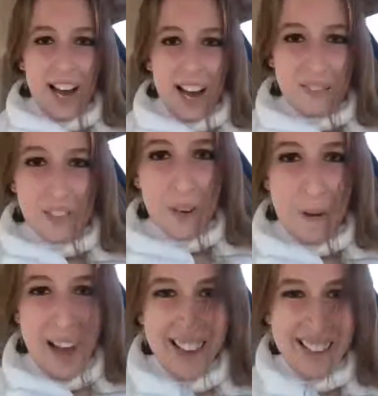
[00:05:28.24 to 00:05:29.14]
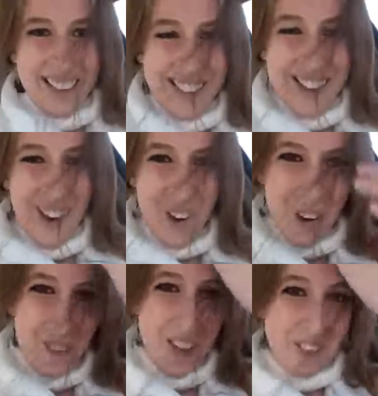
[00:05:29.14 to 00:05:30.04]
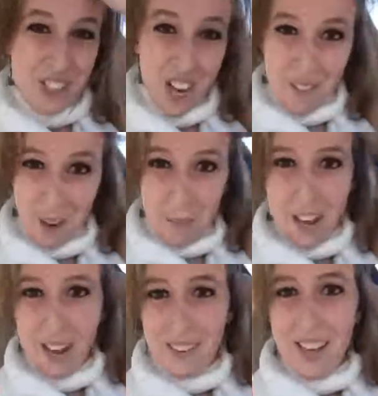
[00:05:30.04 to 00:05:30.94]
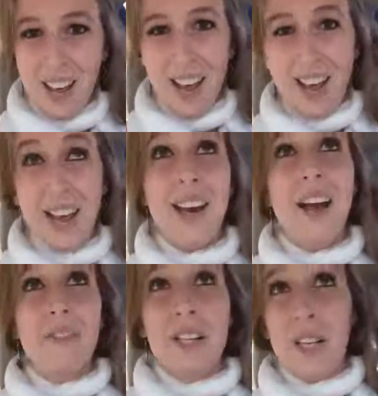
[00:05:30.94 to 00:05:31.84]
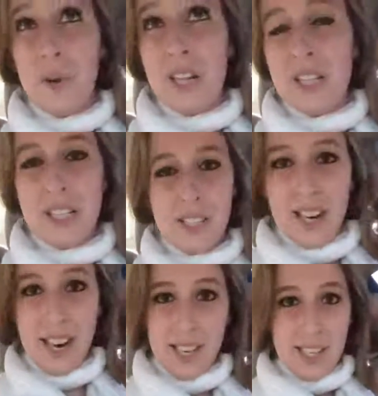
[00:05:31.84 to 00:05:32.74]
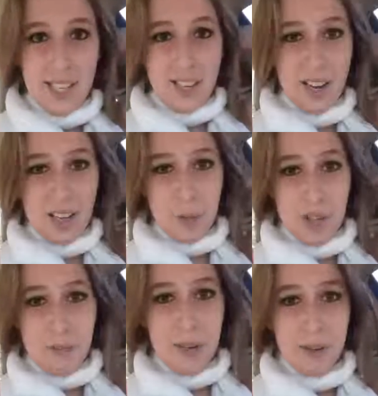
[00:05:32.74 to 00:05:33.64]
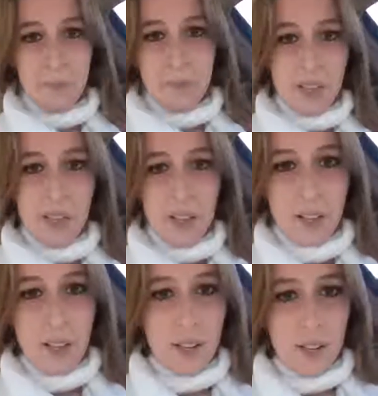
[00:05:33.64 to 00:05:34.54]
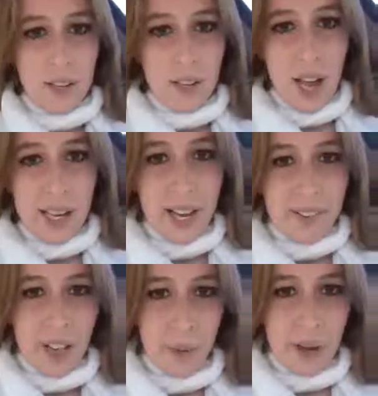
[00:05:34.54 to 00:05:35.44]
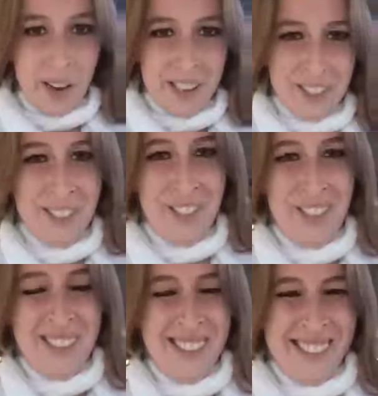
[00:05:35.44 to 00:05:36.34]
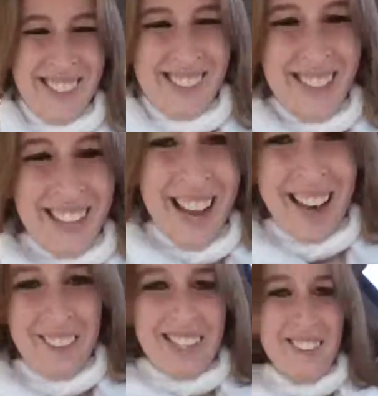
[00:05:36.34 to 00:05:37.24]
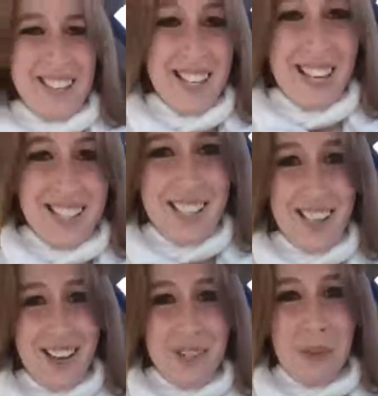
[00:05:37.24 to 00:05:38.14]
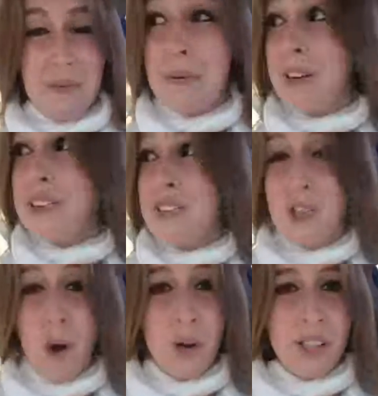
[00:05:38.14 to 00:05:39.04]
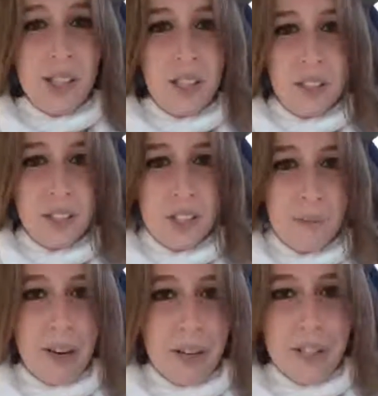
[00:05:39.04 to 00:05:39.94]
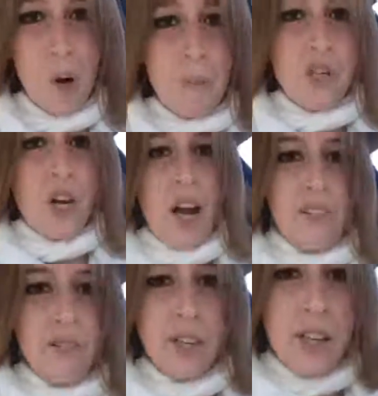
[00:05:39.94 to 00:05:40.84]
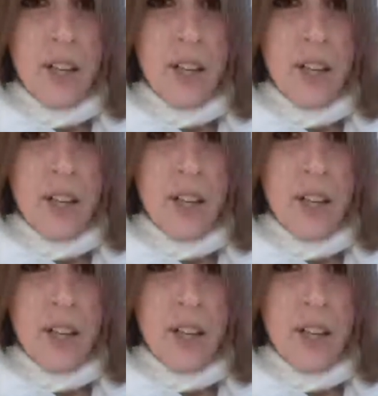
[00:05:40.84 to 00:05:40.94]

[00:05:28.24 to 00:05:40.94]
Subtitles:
I have to go back home. I have to drive home now. And I really wish that I could take you guys with me. I'd get that way around you. I really wish that I could take you guys with me, but it's so illegal to Periscope and drive.